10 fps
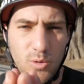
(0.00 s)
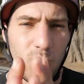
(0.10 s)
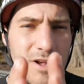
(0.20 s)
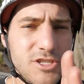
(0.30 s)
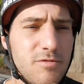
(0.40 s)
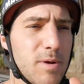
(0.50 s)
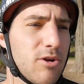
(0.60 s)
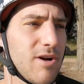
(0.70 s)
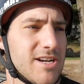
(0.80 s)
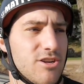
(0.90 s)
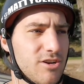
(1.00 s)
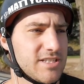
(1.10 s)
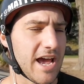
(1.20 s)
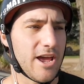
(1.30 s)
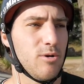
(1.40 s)
Once you progress on
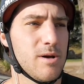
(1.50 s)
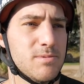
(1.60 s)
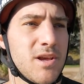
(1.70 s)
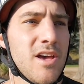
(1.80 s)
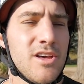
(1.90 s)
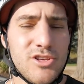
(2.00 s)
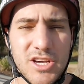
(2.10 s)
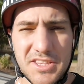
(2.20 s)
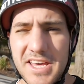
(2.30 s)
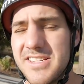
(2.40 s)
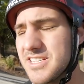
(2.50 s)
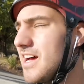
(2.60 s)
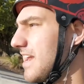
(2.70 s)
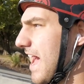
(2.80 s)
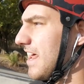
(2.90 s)
tail whips, you can then
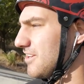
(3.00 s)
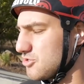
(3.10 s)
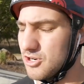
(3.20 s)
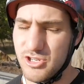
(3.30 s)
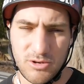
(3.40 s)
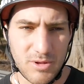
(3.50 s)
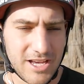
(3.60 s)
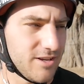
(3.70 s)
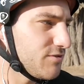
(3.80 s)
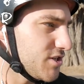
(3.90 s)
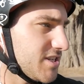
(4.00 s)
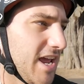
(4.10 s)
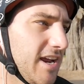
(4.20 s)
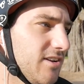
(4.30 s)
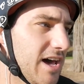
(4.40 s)
start adding tricks on them like you've just
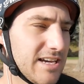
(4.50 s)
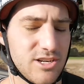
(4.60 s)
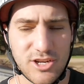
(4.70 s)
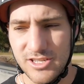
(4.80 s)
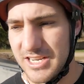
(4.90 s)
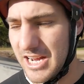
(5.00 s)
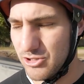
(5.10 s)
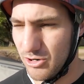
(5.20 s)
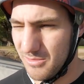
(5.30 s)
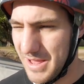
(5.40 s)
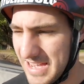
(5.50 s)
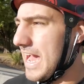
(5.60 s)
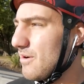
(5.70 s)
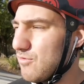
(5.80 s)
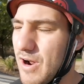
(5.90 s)
seen. So you can start doing them
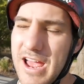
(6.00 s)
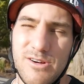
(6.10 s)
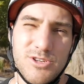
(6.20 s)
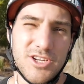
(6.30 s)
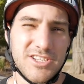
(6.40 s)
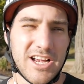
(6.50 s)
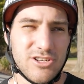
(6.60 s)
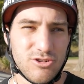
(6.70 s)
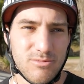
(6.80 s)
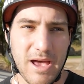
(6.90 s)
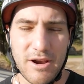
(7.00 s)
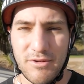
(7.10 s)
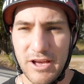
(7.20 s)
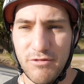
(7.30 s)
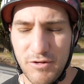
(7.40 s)
out of rails, you can start doing them out of
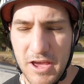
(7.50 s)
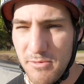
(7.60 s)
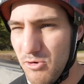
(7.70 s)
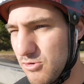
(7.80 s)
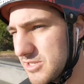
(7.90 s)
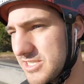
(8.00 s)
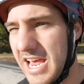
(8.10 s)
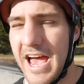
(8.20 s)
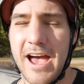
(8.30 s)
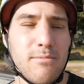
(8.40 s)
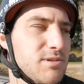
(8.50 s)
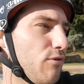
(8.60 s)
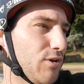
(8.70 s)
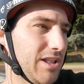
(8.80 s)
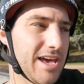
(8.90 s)
feebles, taps,
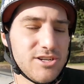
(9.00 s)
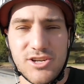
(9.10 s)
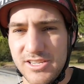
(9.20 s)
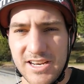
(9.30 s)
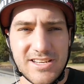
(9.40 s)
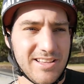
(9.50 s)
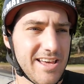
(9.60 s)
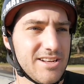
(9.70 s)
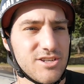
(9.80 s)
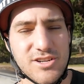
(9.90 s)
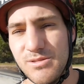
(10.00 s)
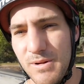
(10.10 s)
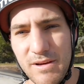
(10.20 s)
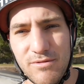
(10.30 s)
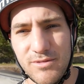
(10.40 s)
off of ledges, into ledges,
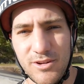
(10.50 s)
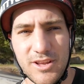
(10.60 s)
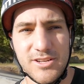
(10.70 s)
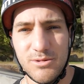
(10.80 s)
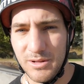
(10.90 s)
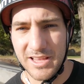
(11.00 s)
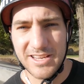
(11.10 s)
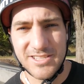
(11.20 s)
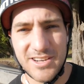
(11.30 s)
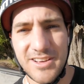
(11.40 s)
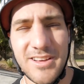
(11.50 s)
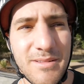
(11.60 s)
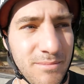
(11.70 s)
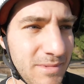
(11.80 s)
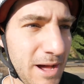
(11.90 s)
whatever, not into a ledge,
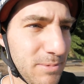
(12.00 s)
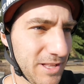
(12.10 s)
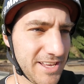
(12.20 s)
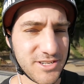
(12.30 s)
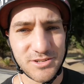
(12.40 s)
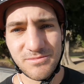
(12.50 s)
up a ledge.